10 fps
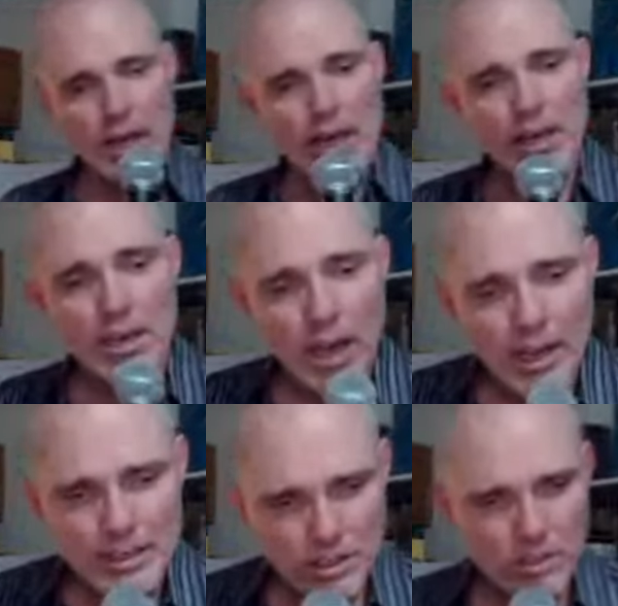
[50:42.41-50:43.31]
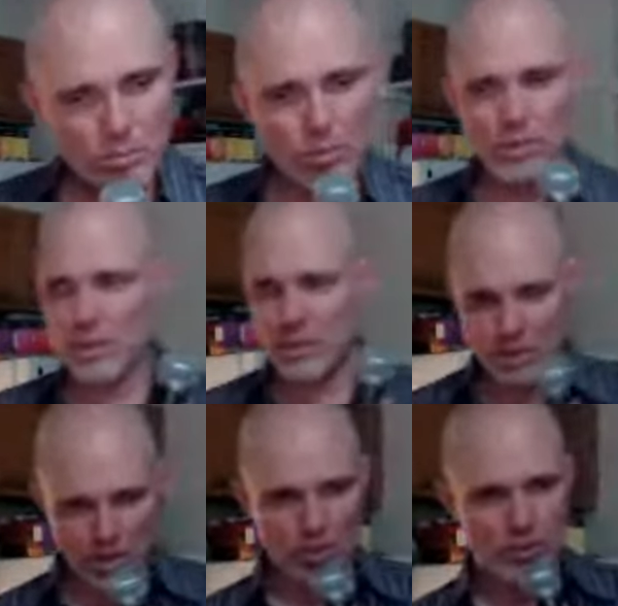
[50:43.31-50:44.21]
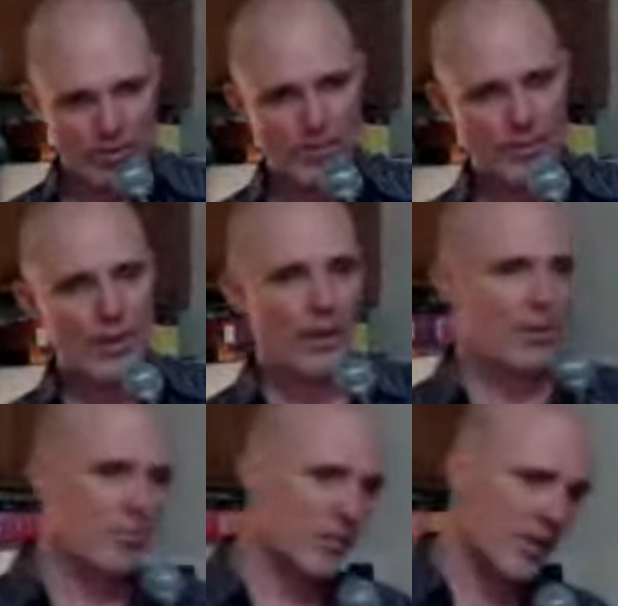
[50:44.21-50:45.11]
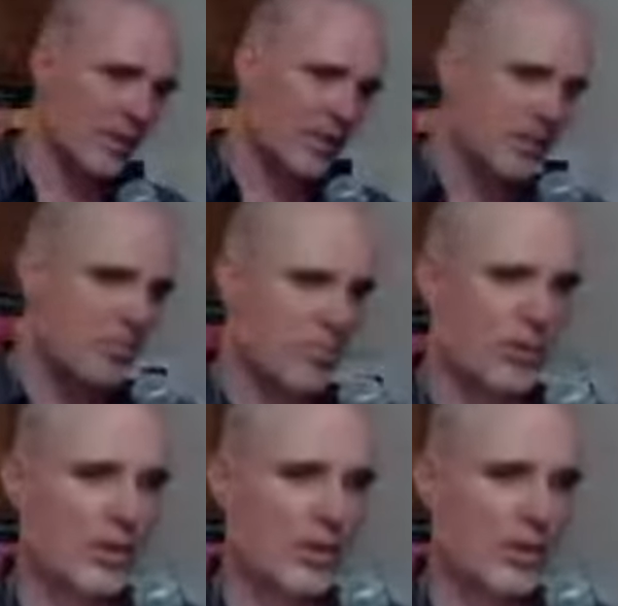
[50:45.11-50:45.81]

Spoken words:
And I just want you to know, let's put it